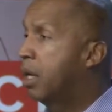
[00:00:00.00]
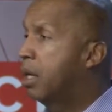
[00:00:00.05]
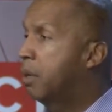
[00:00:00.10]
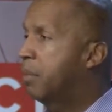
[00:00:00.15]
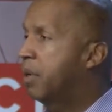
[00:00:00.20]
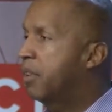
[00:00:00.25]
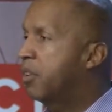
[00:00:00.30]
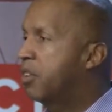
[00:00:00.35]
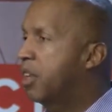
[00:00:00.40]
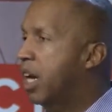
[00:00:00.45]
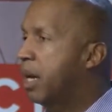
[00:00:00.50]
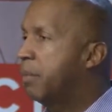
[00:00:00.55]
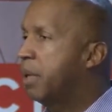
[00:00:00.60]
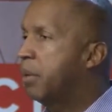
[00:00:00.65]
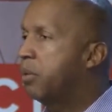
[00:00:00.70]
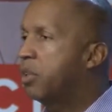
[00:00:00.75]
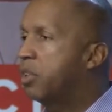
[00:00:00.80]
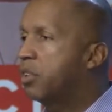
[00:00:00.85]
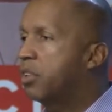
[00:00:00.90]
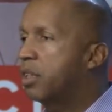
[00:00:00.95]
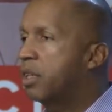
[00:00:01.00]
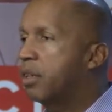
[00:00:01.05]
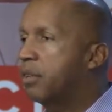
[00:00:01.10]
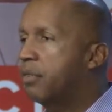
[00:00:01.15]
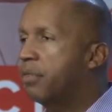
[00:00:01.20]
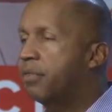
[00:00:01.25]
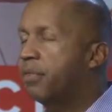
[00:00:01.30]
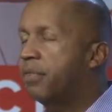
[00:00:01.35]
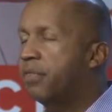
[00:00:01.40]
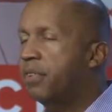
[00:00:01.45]
By the time he was
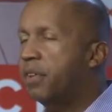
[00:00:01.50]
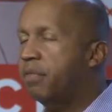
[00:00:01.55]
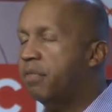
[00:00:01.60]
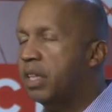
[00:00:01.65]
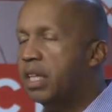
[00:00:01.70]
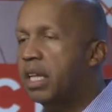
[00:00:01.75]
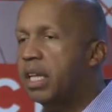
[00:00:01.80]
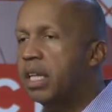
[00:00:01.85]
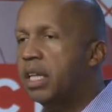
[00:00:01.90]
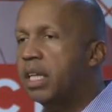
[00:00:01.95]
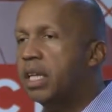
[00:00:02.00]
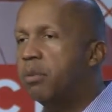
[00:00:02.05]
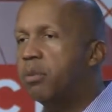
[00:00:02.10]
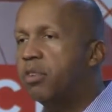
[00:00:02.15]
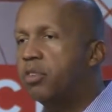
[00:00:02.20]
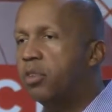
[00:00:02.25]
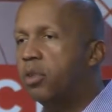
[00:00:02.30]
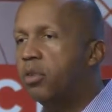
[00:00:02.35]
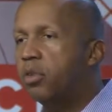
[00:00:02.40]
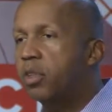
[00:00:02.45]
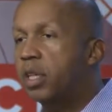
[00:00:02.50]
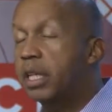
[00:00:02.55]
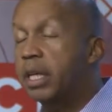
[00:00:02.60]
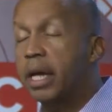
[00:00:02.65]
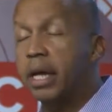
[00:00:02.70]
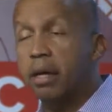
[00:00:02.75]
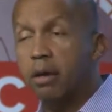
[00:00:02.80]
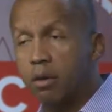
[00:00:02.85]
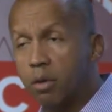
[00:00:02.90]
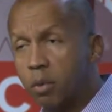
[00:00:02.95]
15, he was using
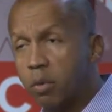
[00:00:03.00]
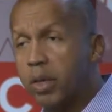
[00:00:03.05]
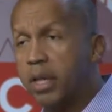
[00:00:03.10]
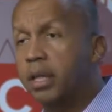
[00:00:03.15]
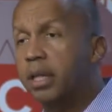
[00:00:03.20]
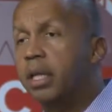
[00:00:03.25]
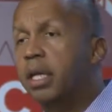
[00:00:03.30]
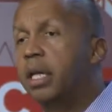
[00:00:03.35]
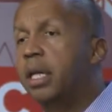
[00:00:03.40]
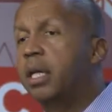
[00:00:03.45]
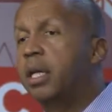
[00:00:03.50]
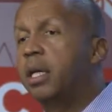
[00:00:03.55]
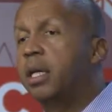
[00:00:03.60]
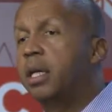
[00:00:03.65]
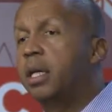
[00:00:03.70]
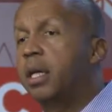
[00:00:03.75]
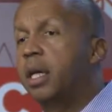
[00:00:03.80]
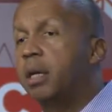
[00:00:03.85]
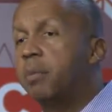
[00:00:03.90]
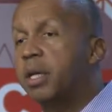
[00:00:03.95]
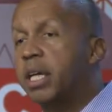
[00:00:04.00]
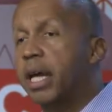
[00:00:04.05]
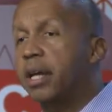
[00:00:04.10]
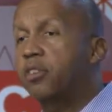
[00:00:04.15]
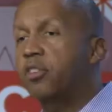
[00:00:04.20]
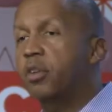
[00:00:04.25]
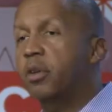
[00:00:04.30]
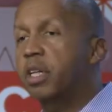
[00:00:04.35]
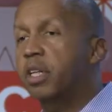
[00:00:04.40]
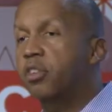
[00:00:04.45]
heroin and began
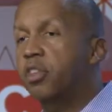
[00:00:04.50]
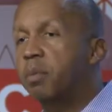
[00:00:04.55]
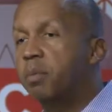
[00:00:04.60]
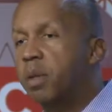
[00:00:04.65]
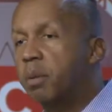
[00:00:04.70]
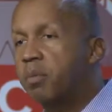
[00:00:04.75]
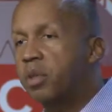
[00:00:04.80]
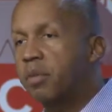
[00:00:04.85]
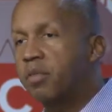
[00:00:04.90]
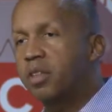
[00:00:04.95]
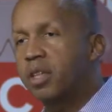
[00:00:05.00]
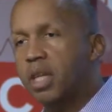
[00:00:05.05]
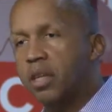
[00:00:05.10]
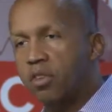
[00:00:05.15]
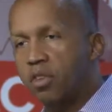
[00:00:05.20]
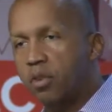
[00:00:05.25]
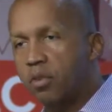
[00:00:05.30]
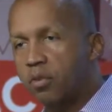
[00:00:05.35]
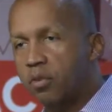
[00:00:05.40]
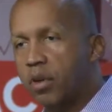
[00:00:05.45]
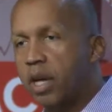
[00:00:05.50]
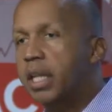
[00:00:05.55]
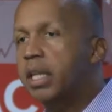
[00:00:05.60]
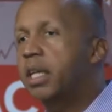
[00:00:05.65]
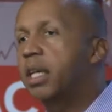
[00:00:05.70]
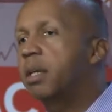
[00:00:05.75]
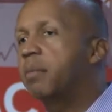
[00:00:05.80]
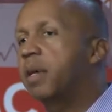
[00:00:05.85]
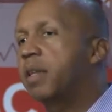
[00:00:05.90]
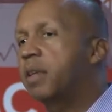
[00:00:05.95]
showing symptoms of
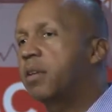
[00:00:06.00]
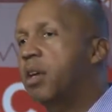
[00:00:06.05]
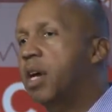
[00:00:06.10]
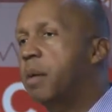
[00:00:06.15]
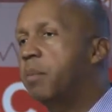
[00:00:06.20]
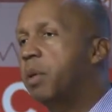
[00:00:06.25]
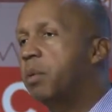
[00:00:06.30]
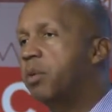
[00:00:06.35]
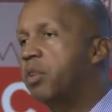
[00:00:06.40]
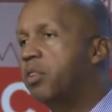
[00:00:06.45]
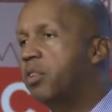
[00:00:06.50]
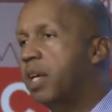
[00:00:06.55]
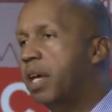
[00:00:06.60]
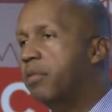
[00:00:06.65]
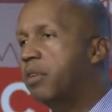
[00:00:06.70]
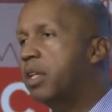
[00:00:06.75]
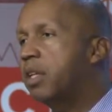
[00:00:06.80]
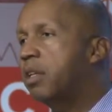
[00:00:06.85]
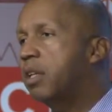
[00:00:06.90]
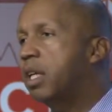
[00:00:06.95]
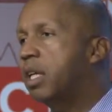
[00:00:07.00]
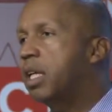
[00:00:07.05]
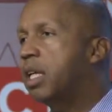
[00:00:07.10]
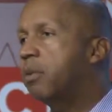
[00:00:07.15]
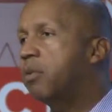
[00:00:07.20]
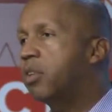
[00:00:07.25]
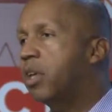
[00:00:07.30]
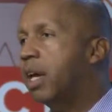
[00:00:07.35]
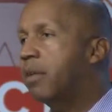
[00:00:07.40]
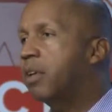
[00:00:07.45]
schizophrenia. By the time he was 17, he
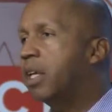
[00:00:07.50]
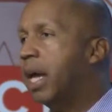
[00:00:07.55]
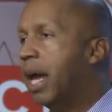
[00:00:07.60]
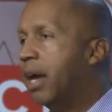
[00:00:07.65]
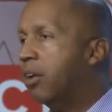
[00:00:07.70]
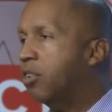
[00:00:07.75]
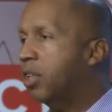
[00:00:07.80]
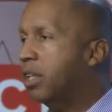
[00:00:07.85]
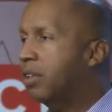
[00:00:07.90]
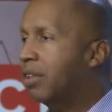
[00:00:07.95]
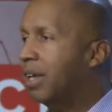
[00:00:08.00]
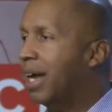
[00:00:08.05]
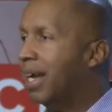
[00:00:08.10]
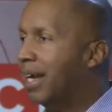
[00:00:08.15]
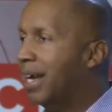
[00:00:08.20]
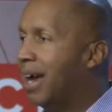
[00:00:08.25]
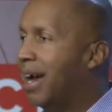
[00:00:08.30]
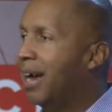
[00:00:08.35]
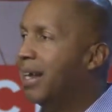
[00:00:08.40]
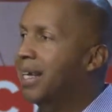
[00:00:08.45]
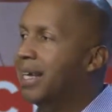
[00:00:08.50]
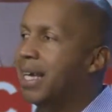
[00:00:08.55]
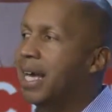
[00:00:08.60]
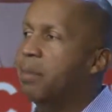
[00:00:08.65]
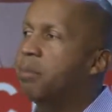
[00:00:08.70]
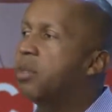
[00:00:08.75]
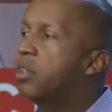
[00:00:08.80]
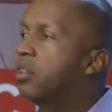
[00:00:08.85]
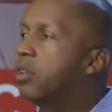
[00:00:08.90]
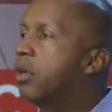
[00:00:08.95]
was having actually psychotic
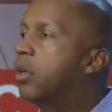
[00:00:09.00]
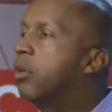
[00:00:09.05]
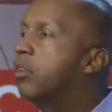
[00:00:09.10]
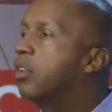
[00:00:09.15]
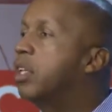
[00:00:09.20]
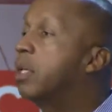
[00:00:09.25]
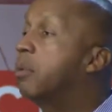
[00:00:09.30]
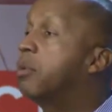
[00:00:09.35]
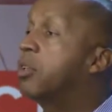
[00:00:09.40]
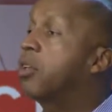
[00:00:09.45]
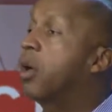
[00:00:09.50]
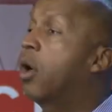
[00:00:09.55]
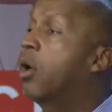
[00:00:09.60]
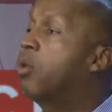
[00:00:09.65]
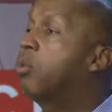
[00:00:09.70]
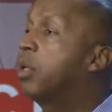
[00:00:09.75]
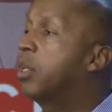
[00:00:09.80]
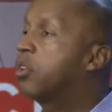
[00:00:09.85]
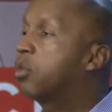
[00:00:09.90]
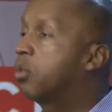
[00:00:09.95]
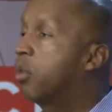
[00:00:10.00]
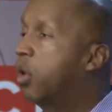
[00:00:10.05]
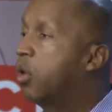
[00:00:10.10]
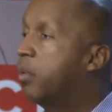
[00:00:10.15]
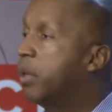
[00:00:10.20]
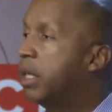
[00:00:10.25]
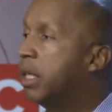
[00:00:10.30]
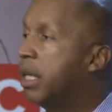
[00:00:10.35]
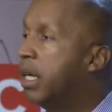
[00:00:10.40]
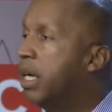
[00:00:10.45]
episodes, and he was homeless,
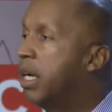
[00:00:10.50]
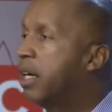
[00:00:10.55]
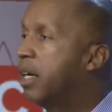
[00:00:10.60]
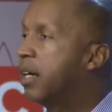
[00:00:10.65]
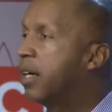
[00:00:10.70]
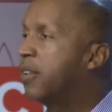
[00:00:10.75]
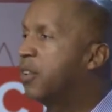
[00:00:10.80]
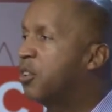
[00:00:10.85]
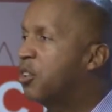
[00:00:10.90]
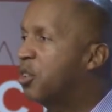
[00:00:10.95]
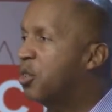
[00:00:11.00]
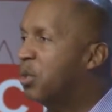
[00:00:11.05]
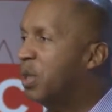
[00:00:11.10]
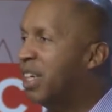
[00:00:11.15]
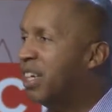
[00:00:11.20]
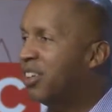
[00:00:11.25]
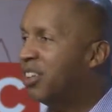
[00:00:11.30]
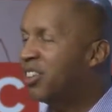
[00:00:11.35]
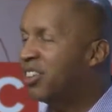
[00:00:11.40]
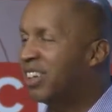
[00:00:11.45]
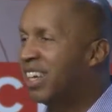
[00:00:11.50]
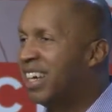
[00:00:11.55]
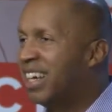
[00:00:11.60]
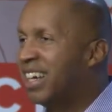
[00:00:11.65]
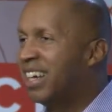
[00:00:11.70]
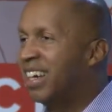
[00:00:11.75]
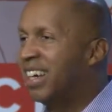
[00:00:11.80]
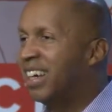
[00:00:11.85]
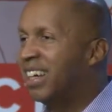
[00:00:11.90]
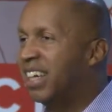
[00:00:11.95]
roaming the streets
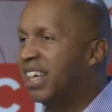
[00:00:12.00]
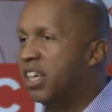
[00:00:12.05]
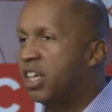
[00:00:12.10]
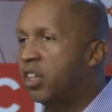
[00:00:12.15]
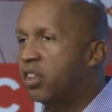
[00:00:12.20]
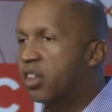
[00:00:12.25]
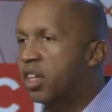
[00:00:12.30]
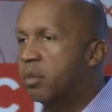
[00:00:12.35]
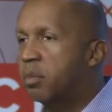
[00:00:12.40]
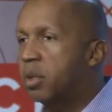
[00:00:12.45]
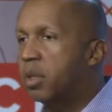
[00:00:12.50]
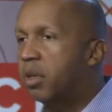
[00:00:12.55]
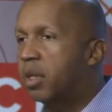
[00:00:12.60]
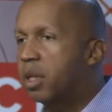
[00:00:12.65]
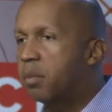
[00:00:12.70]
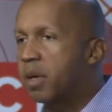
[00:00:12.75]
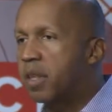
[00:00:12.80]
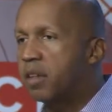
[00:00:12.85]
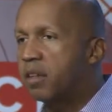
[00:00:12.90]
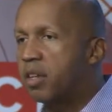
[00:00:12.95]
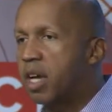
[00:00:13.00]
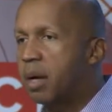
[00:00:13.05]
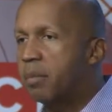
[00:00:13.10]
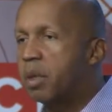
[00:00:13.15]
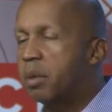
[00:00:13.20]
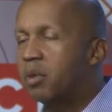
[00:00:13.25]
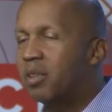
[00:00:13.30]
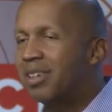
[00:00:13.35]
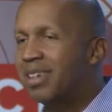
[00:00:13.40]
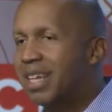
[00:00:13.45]
in his community. By the time
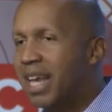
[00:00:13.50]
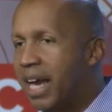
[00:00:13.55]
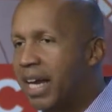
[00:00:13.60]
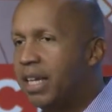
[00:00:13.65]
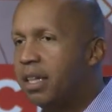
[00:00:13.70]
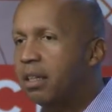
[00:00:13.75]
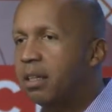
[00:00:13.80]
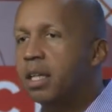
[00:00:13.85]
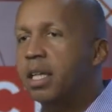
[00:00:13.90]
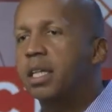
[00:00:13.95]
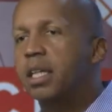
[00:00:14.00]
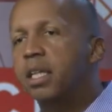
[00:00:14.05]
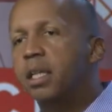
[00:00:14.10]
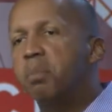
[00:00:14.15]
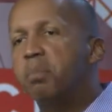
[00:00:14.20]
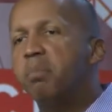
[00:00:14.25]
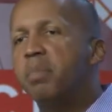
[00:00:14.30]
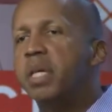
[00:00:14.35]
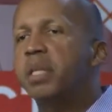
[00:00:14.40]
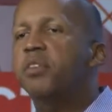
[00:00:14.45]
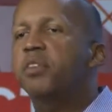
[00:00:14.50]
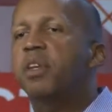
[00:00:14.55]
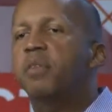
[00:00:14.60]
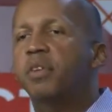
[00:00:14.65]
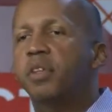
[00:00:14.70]
he was 19, in the midst of a